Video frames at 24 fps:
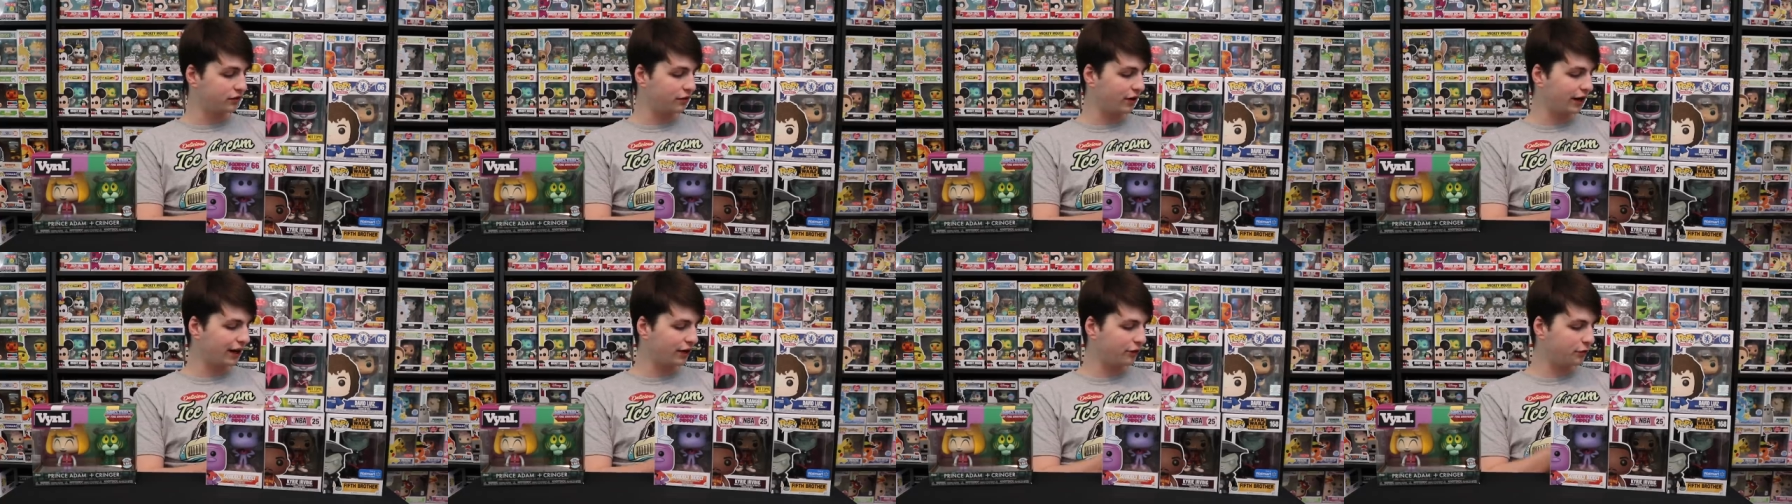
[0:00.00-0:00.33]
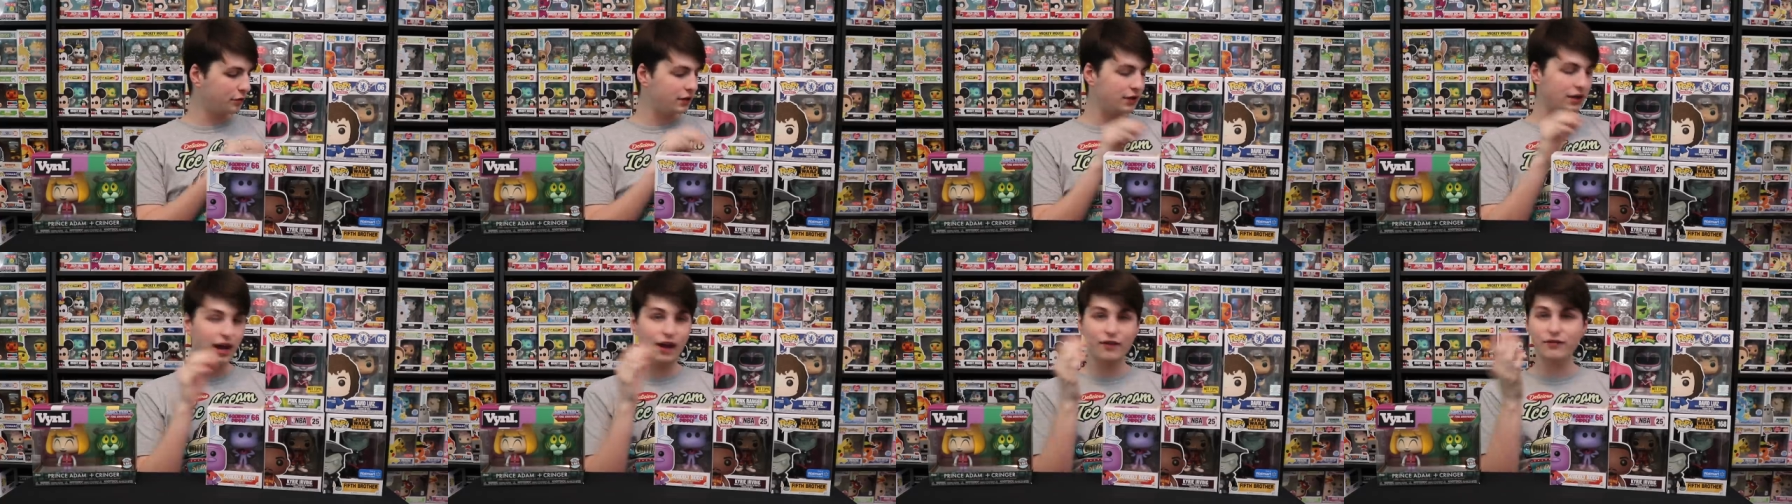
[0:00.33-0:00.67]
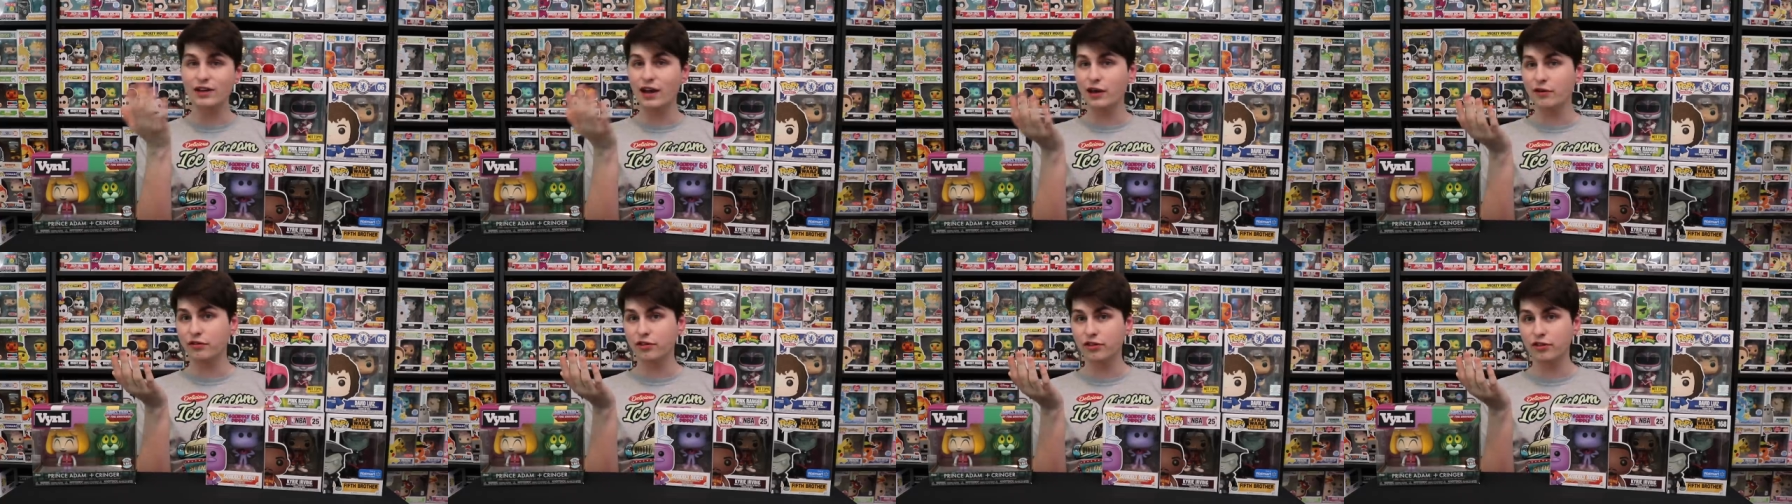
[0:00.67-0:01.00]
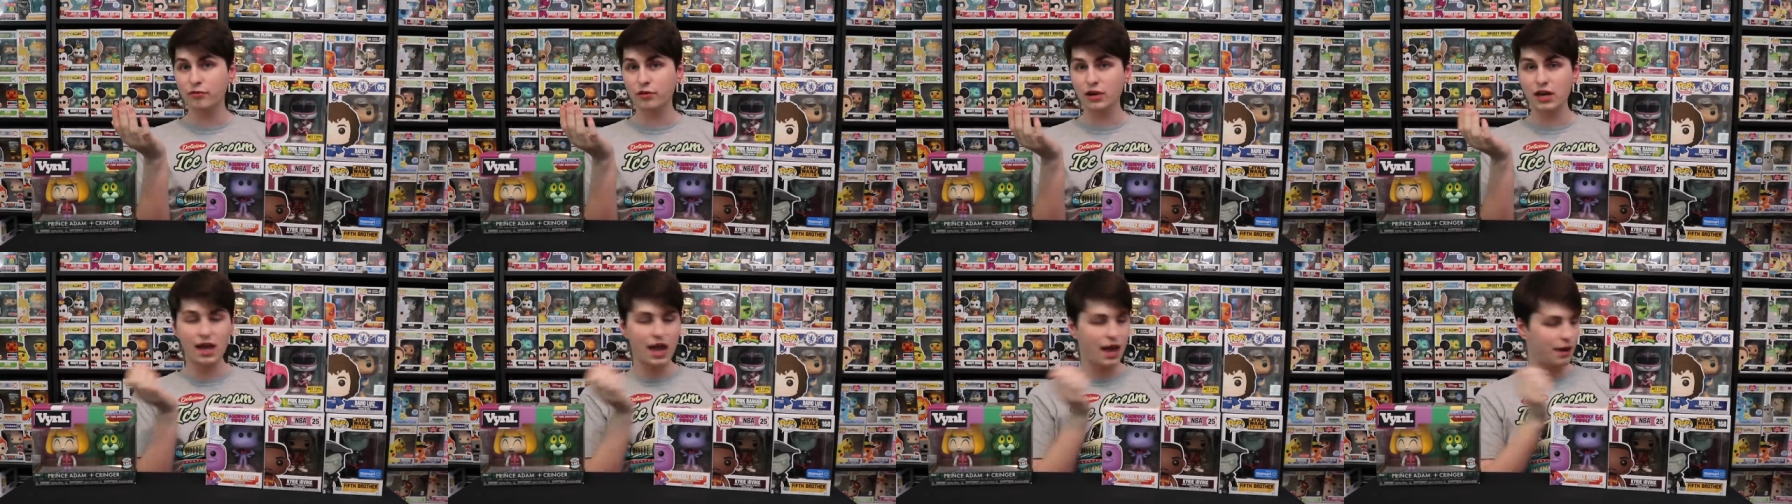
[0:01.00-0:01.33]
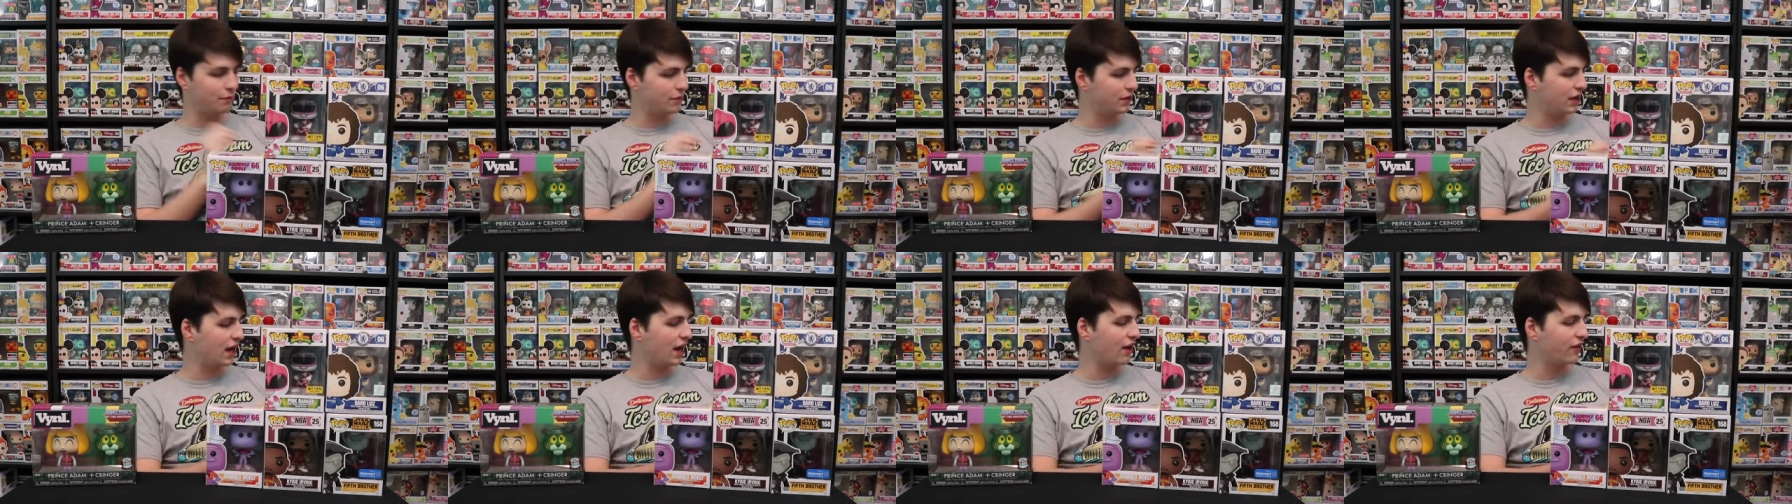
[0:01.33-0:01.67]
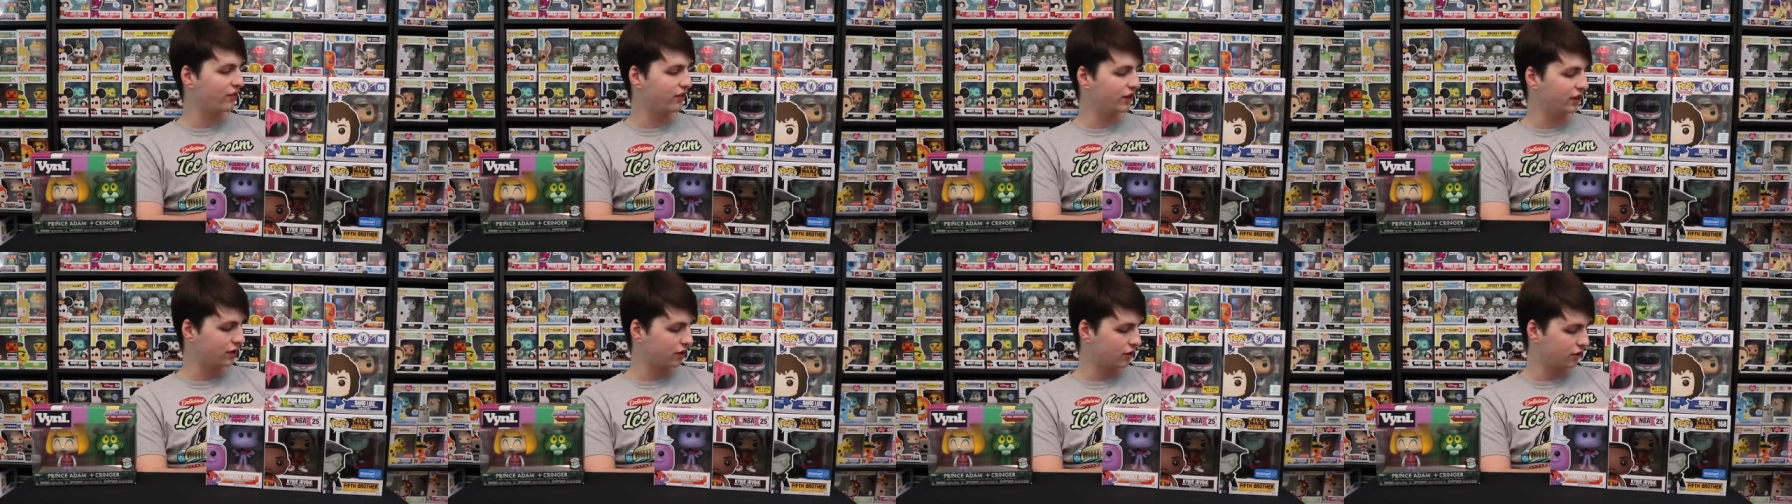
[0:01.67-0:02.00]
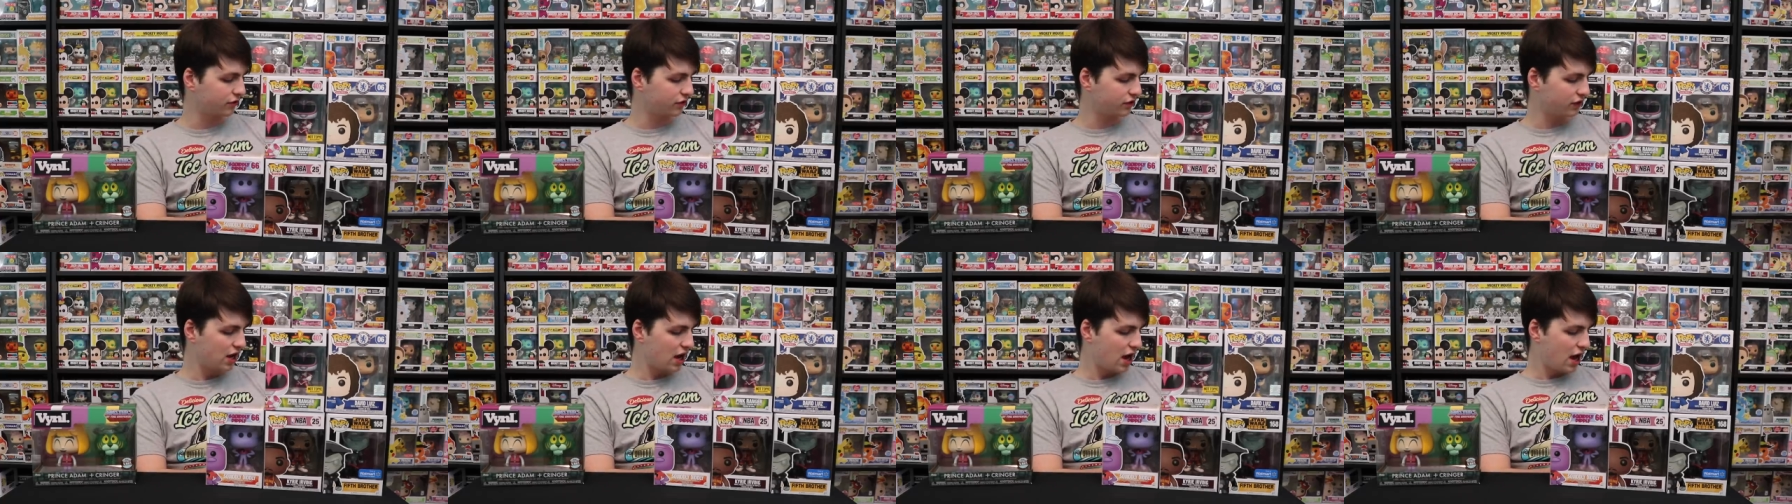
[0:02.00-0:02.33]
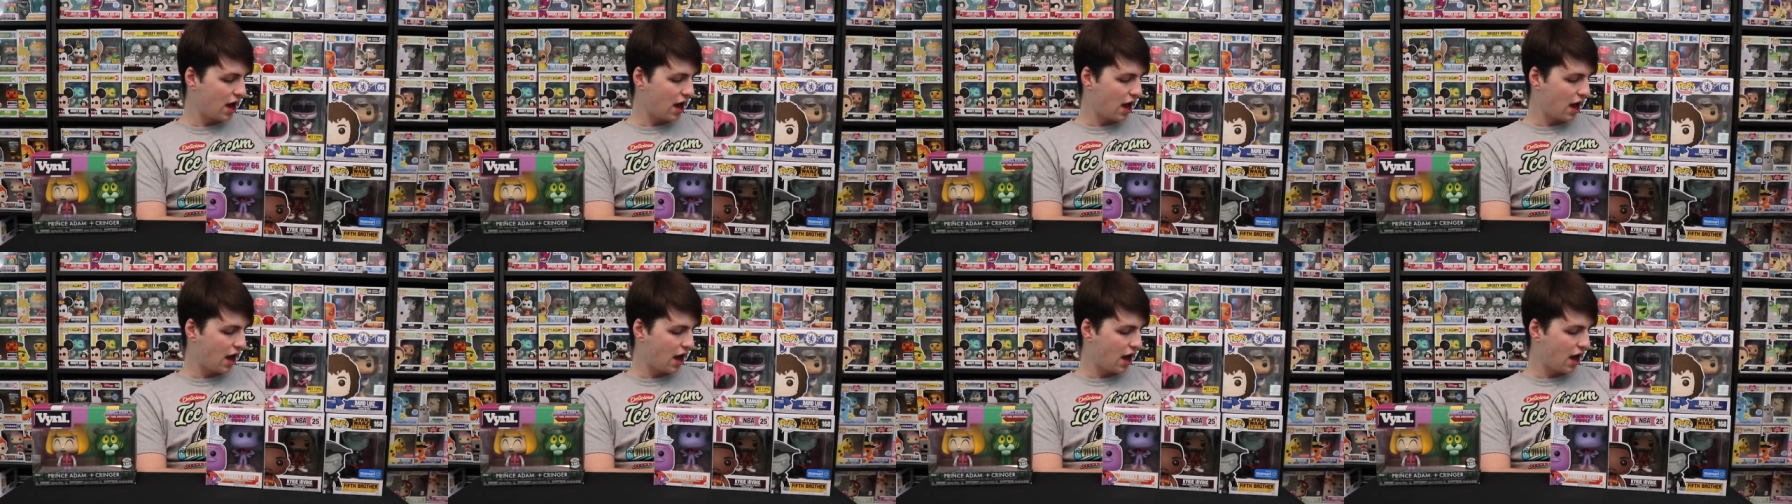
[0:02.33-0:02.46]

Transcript: So I guess we have now three NBA figures.